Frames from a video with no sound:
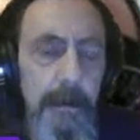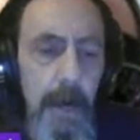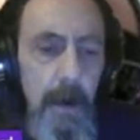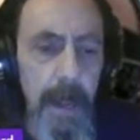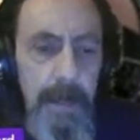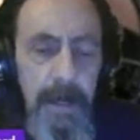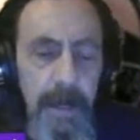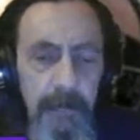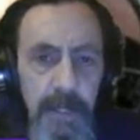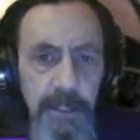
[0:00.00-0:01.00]
I already had
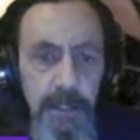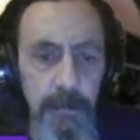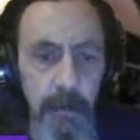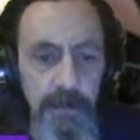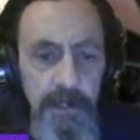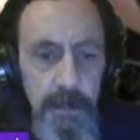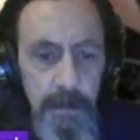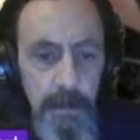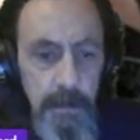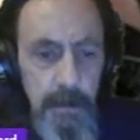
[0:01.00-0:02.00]
definition of person.
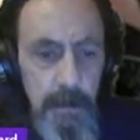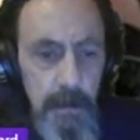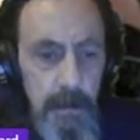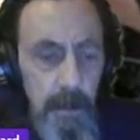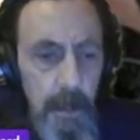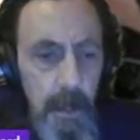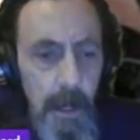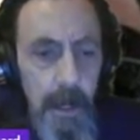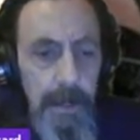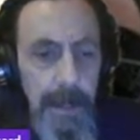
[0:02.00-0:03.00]

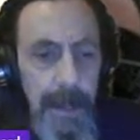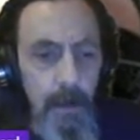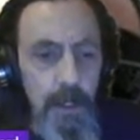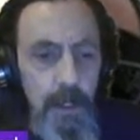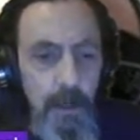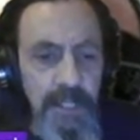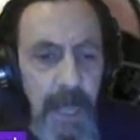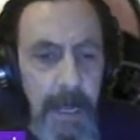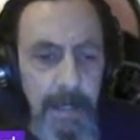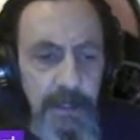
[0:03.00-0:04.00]
Allowed to
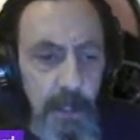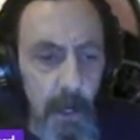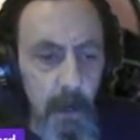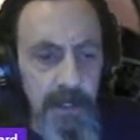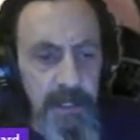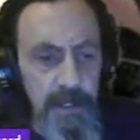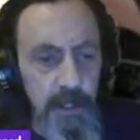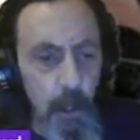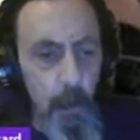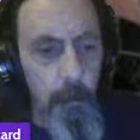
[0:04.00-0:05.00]
reside in zone. It says
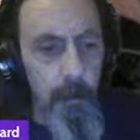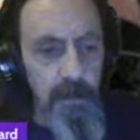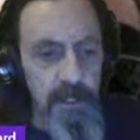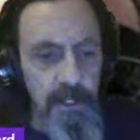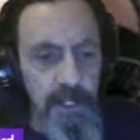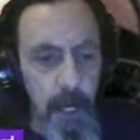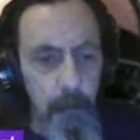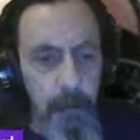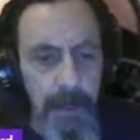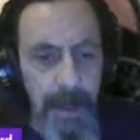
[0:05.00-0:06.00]
no person shall
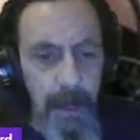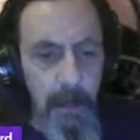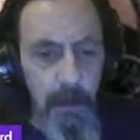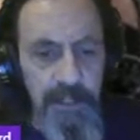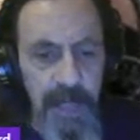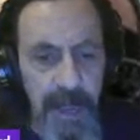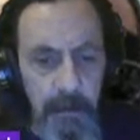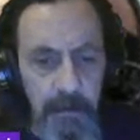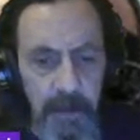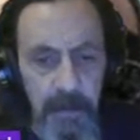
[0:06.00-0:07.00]
be allowed to reside
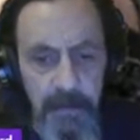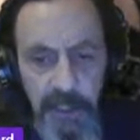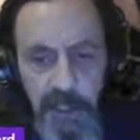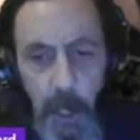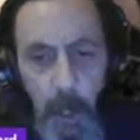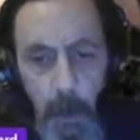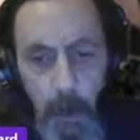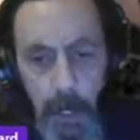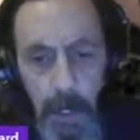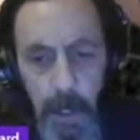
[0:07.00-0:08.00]
within the
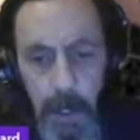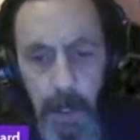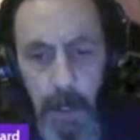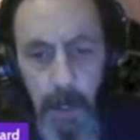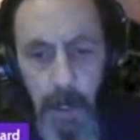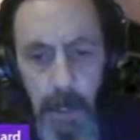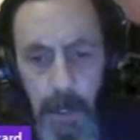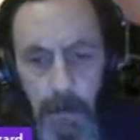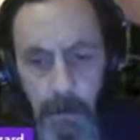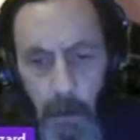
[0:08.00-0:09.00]
zone.
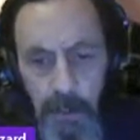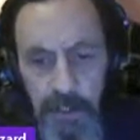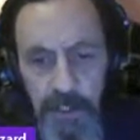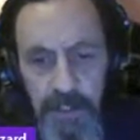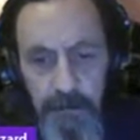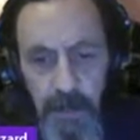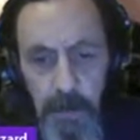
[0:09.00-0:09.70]
And you'll notice it's blue